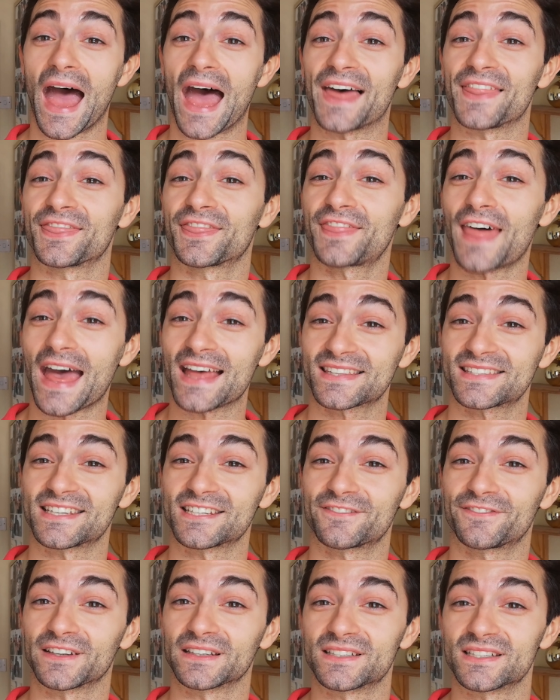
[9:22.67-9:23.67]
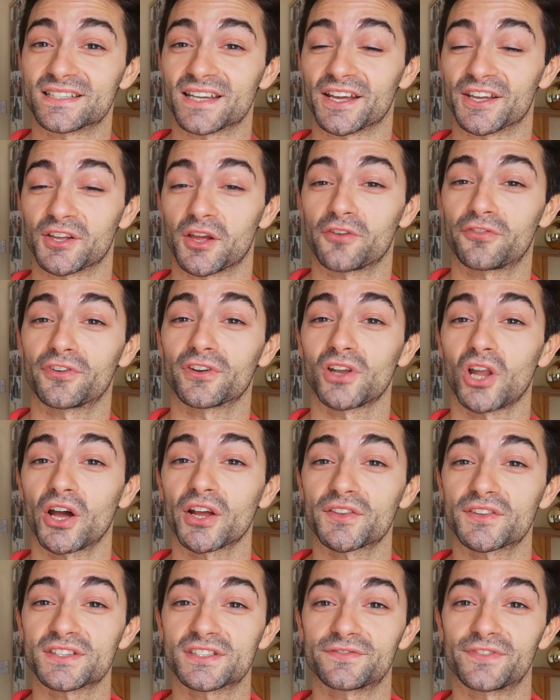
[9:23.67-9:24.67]
And that's it for today. If you
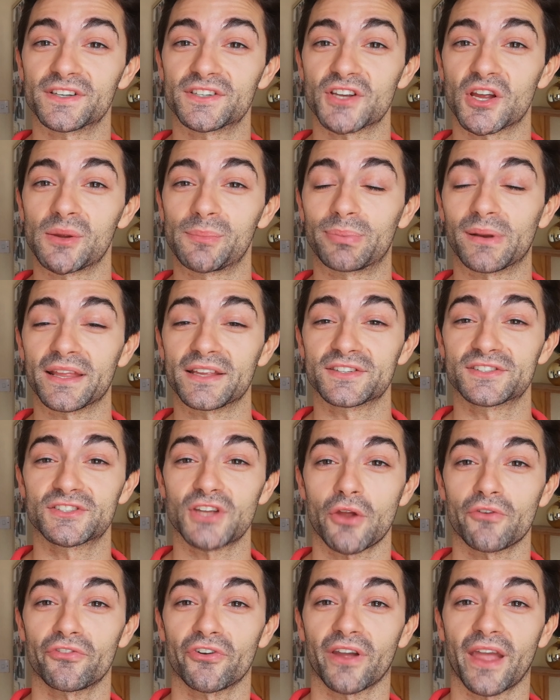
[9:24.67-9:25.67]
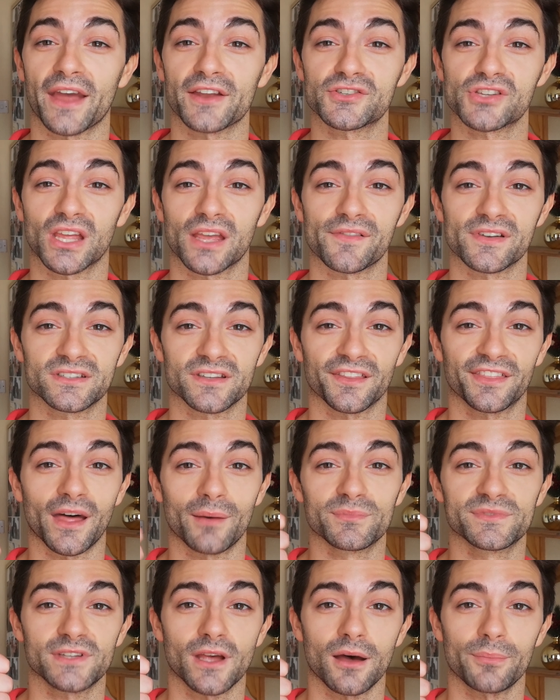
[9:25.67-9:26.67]
like this video, please don't forget to give it a
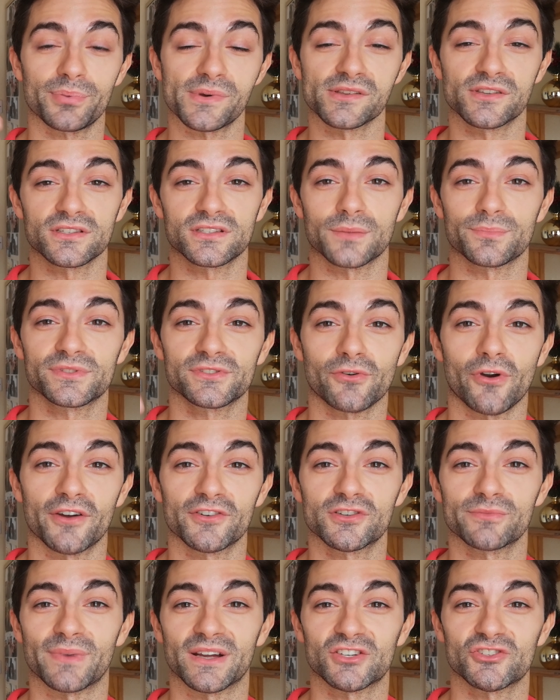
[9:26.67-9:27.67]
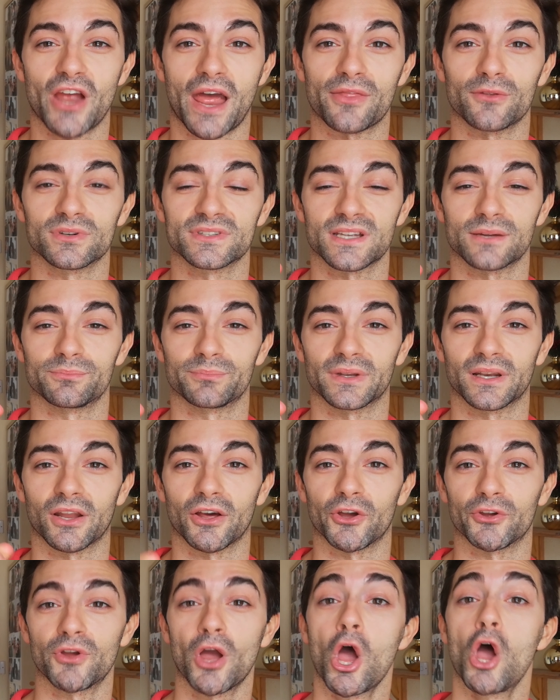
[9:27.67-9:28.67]
thumbs up and to subscribe to my channel down
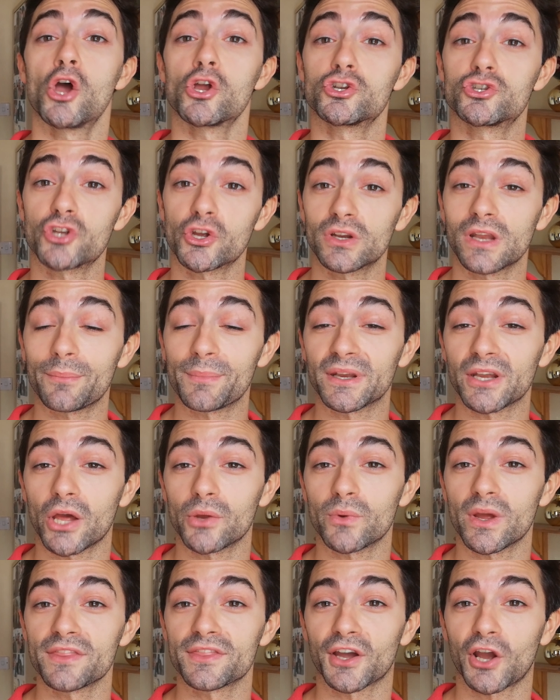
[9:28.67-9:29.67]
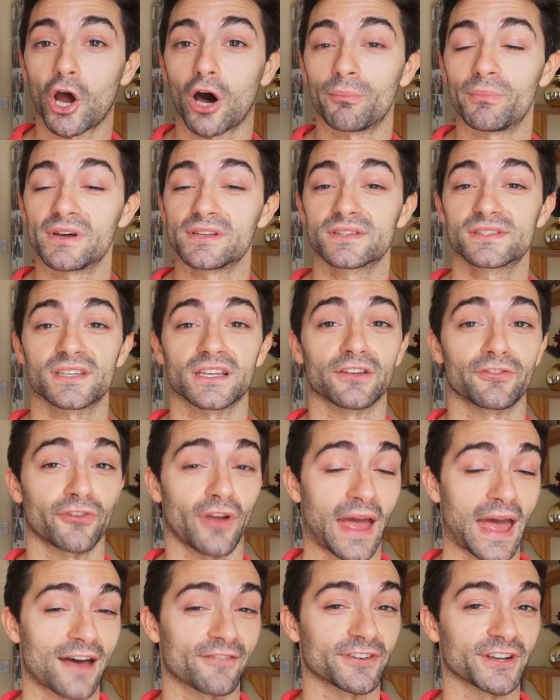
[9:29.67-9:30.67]
below. Do let me know in the comments if
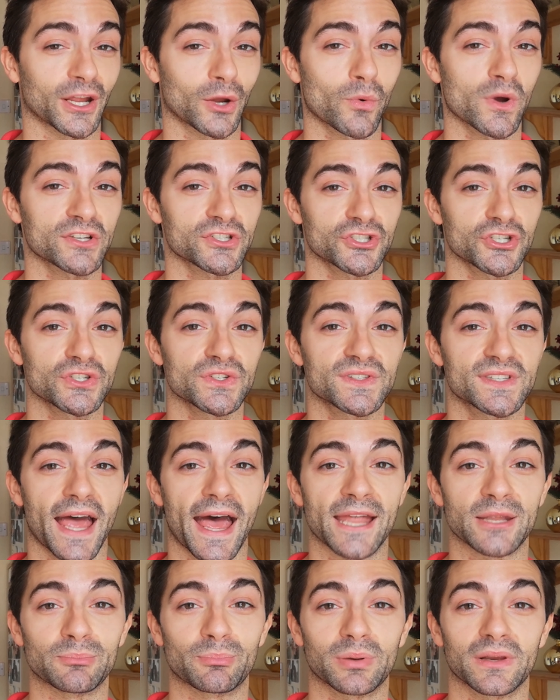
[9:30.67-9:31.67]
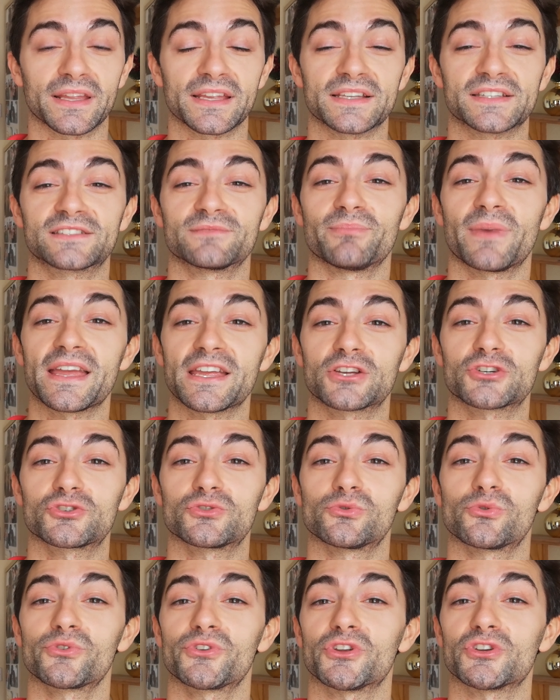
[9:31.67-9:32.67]
you have any questions, and please make
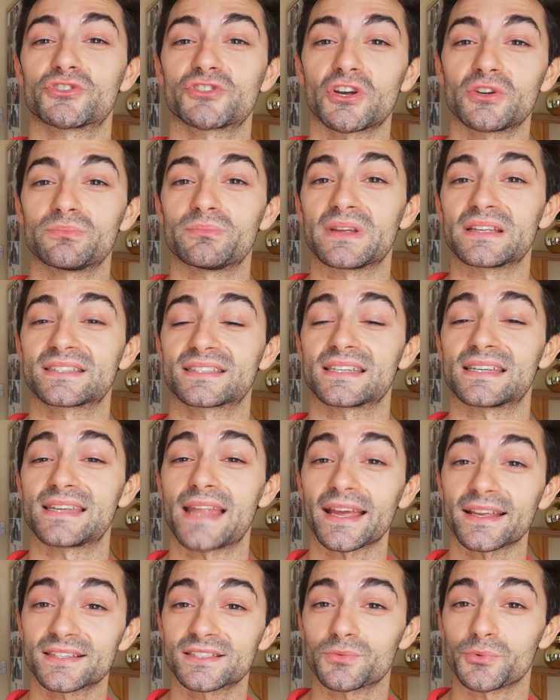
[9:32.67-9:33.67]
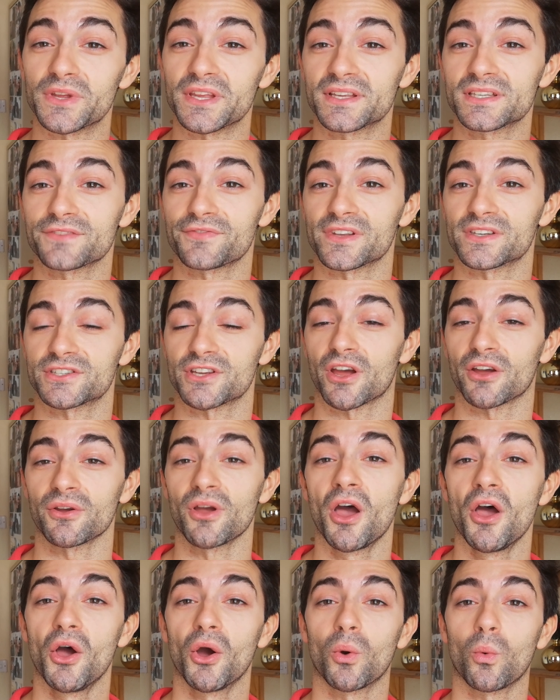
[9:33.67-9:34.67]
sure you don't miss next week's
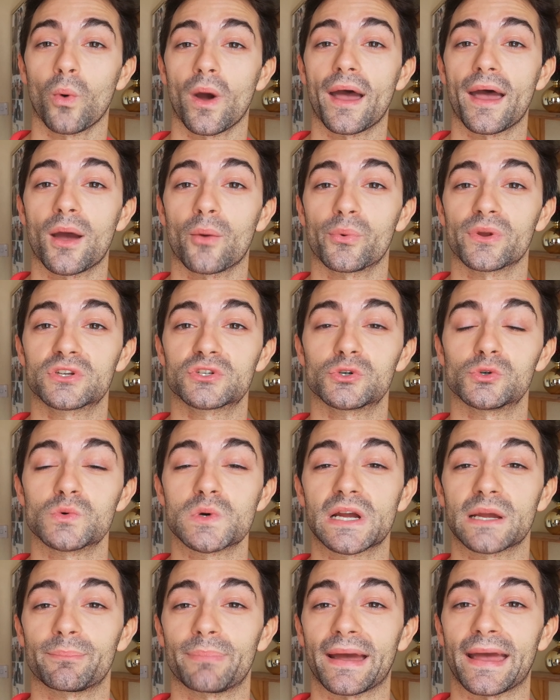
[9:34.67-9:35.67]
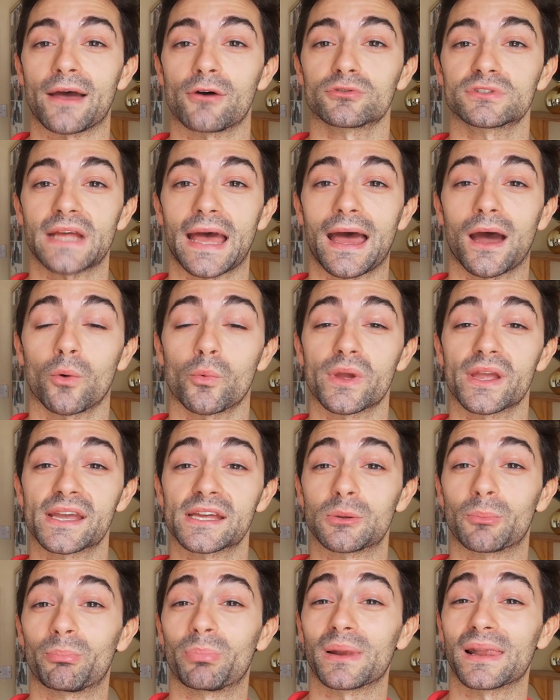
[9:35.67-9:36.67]
video, where we talk about how we
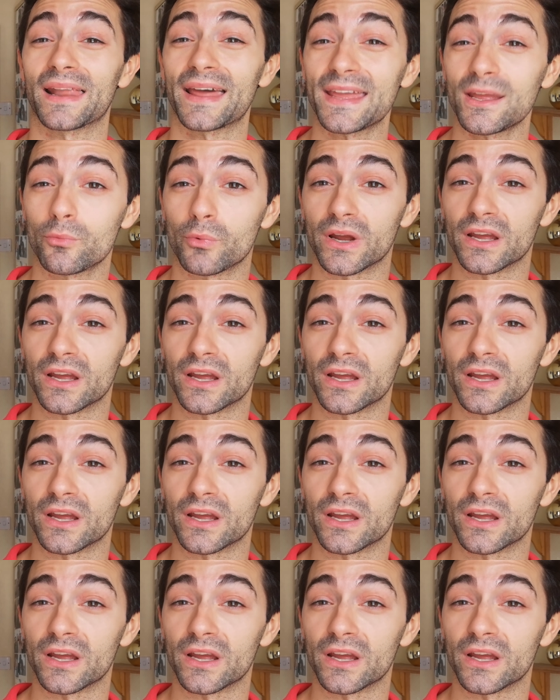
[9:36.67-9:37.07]
can play